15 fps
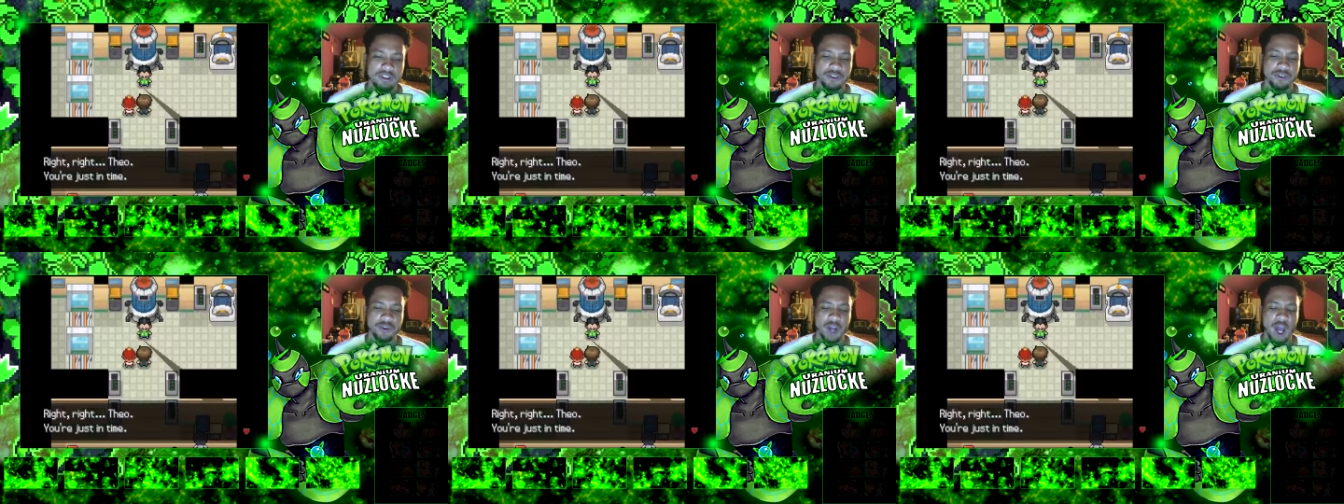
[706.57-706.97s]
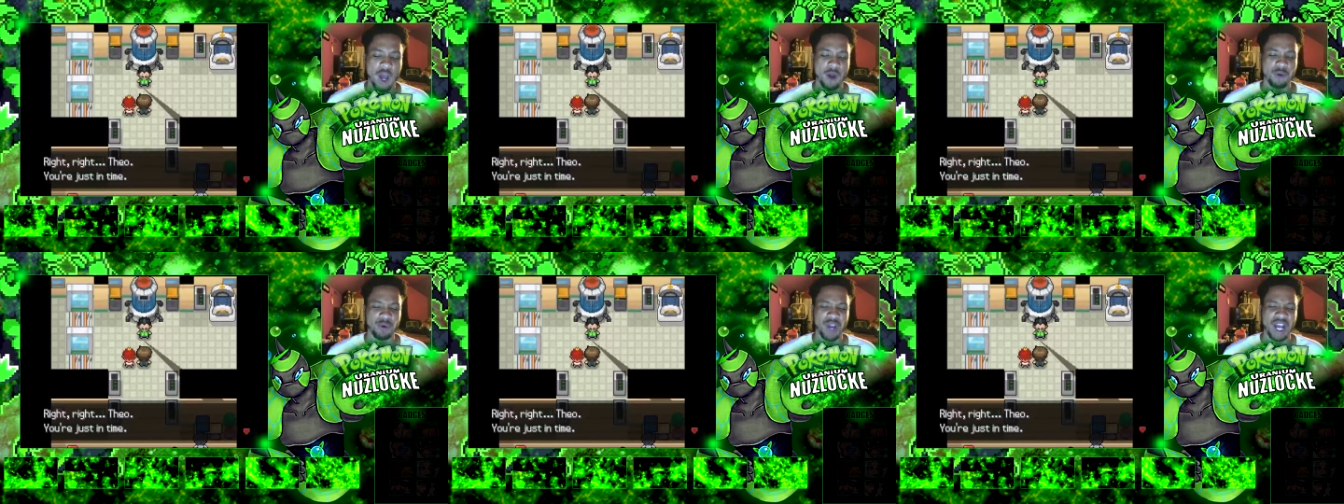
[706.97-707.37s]

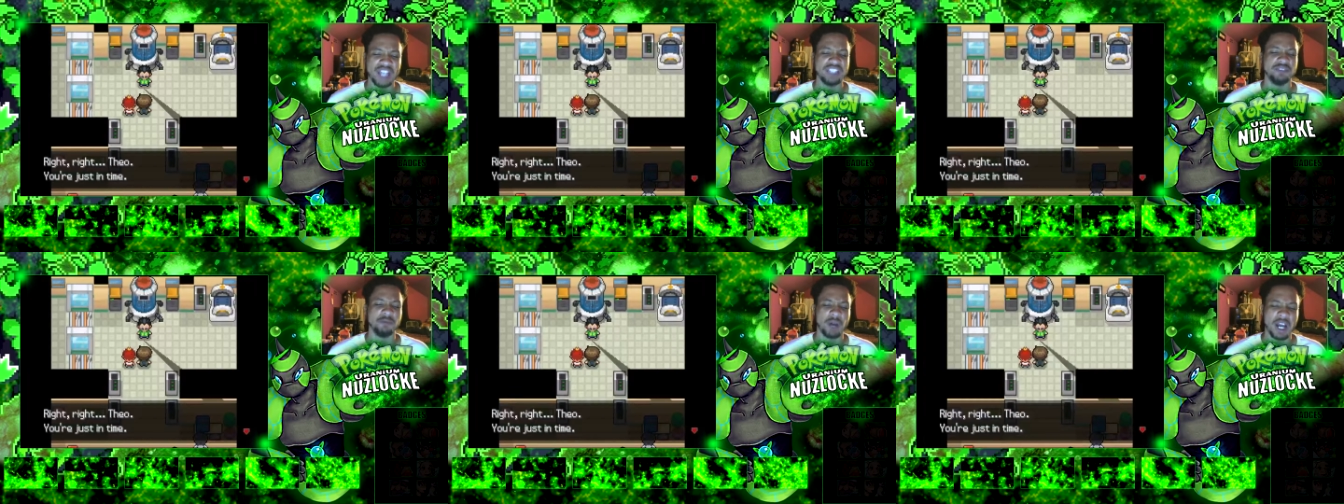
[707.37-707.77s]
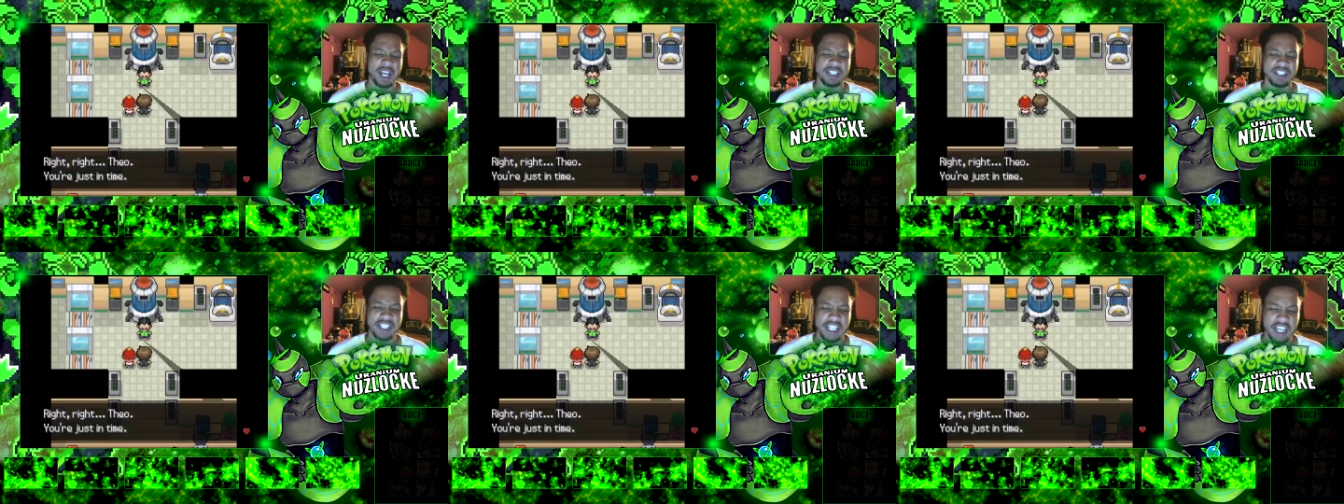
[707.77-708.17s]
Oh right, right,
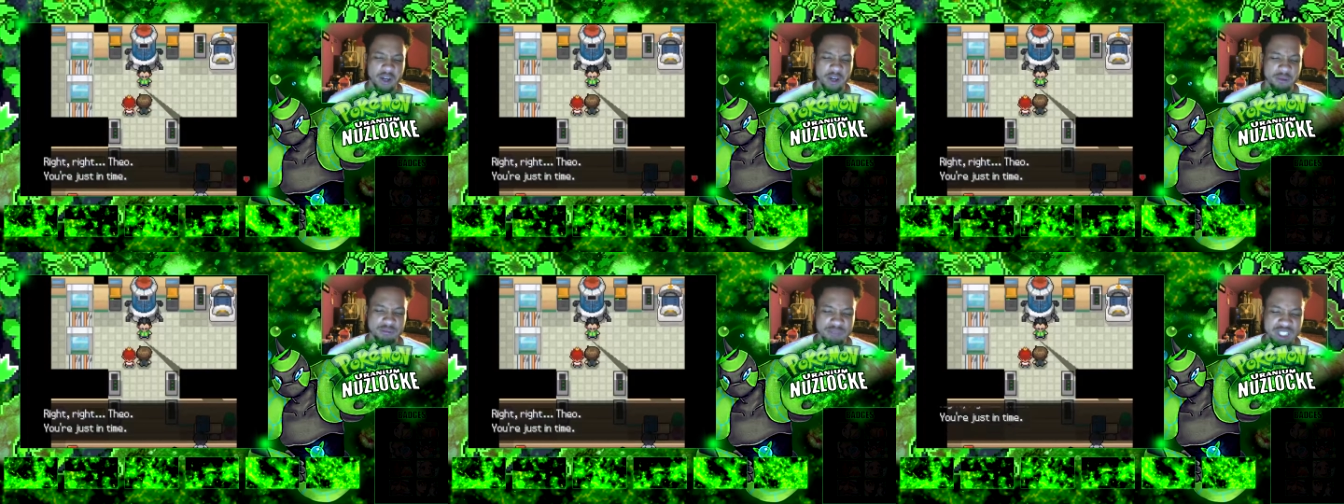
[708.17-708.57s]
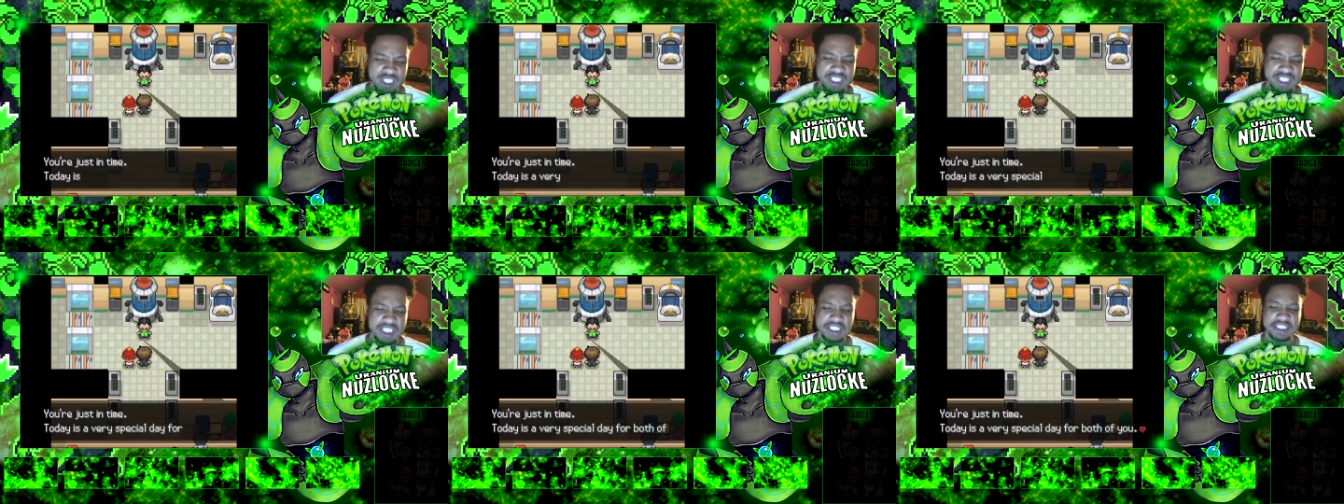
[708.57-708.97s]
Theo. You're
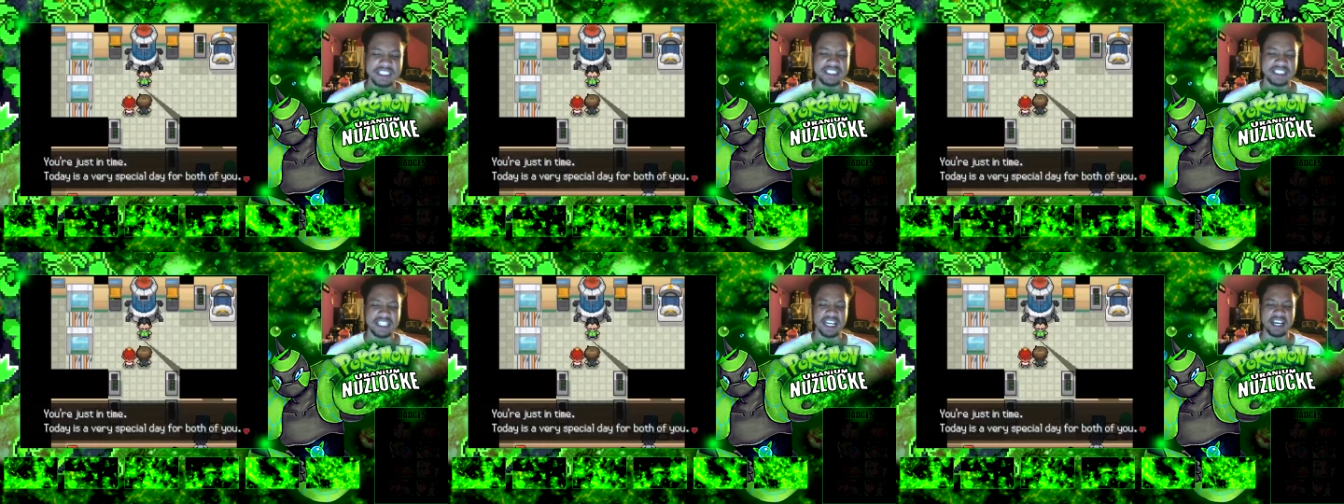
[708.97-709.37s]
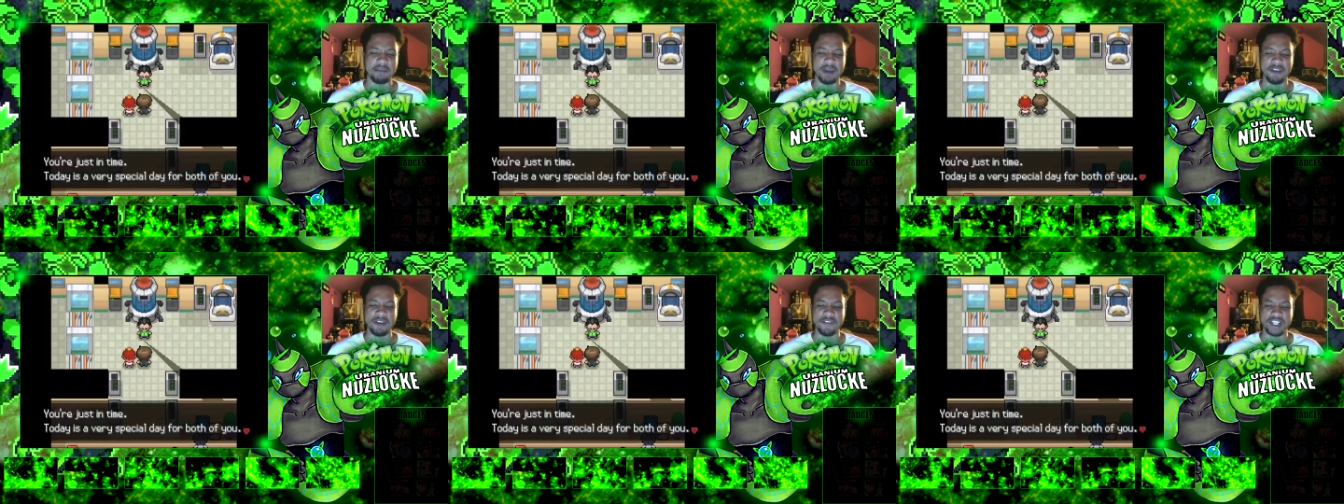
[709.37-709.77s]
just in time.
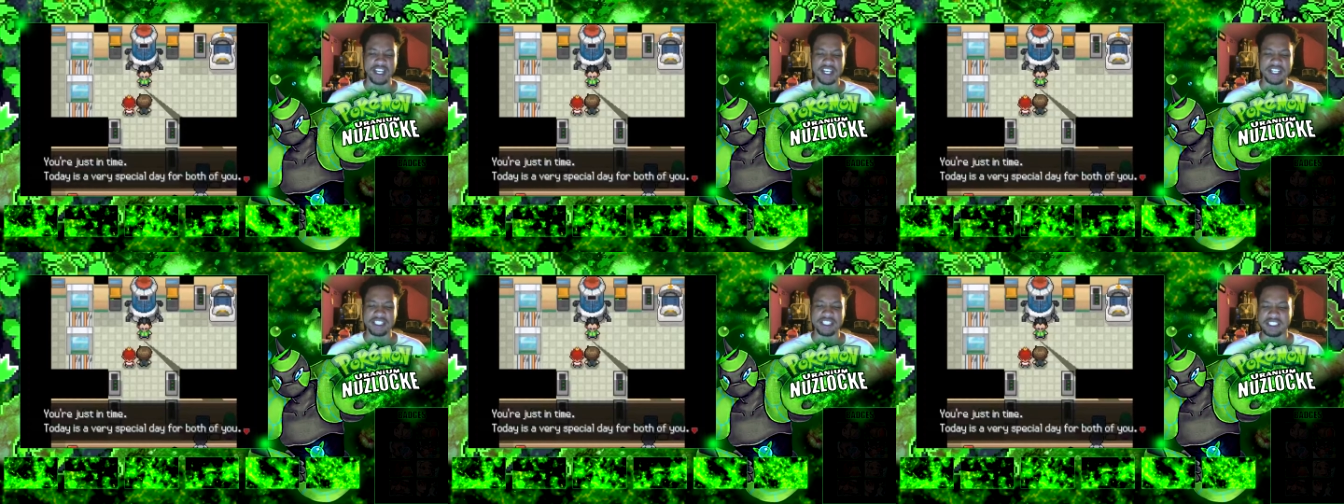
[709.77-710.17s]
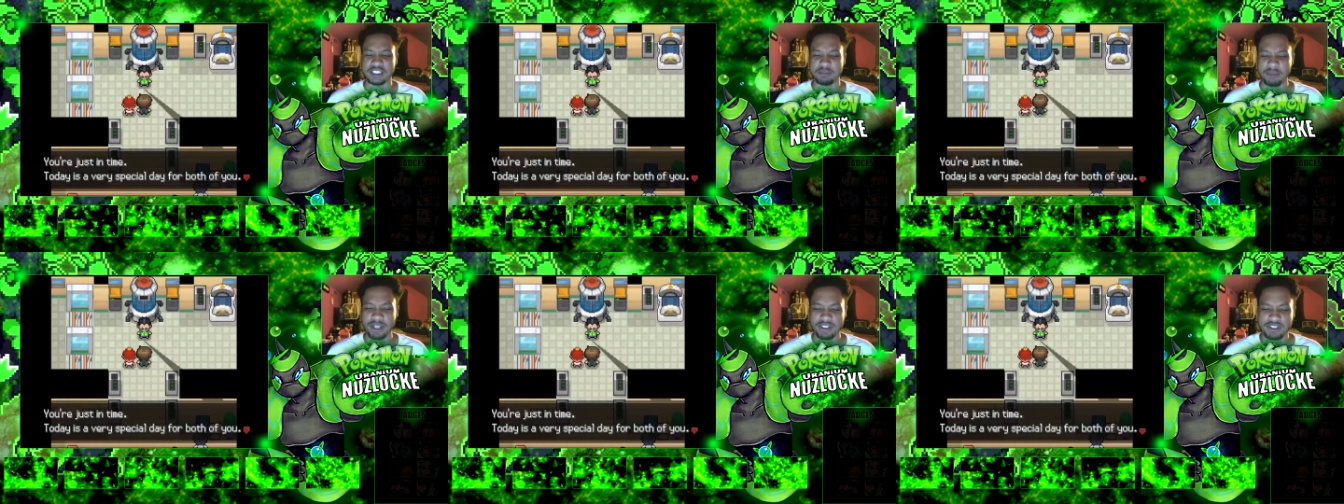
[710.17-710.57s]
Every day is a
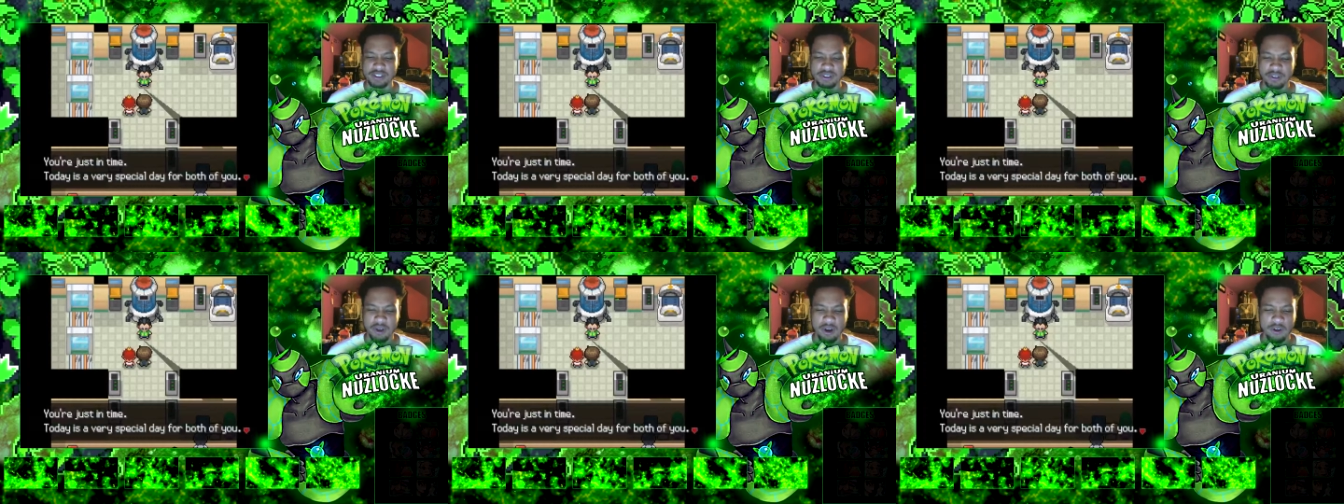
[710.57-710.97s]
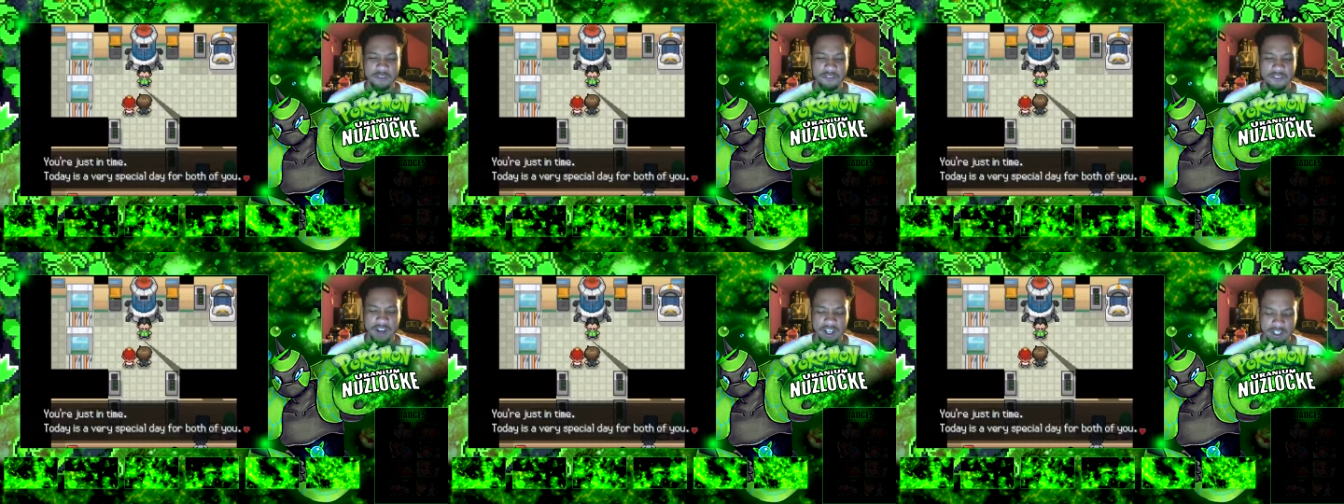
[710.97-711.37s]
special oh fuck.